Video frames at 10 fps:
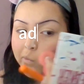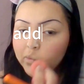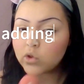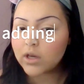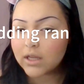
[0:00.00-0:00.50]

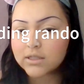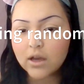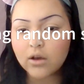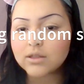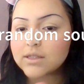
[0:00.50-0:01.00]
You can't
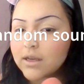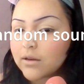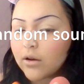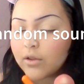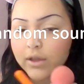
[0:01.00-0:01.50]
tell, it's like
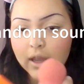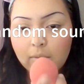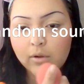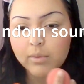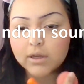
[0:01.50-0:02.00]
on the
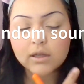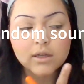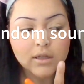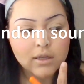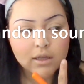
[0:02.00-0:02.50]
camera, but
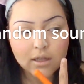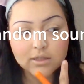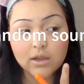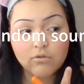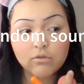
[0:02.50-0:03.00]
it's
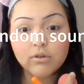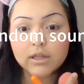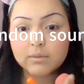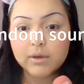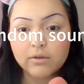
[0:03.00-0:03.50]
like
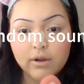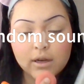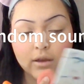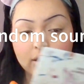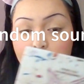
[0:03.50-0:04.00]
really pink right
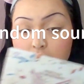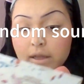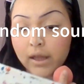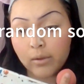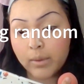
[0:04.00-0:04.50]
now, like
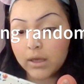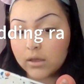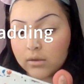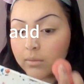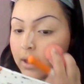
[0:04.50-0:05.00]
clown
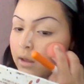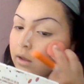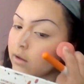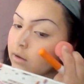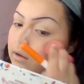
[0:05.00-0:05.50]
makeup.
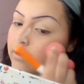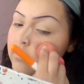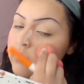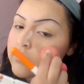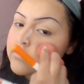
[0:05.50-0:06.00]

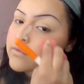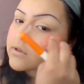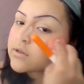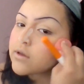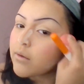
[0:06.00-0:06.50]

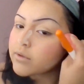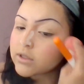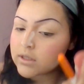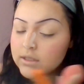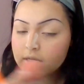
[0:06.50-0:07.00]
So I'm just
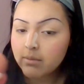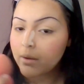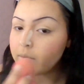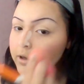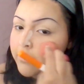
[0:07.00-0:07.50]
gonna take my
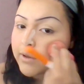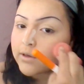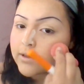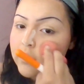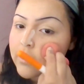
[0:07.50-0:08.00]
beauty
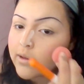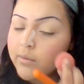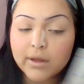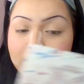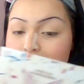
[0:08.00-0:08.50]
blender and then
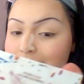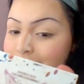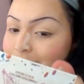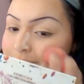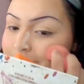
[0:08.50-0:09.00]
blend it,
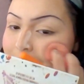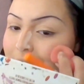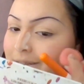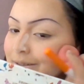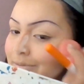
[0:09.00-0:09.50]
make it
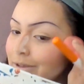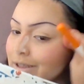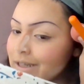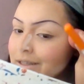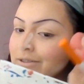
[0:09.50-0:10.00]
more
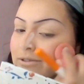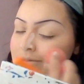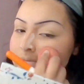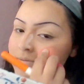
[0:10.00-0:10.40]
natural.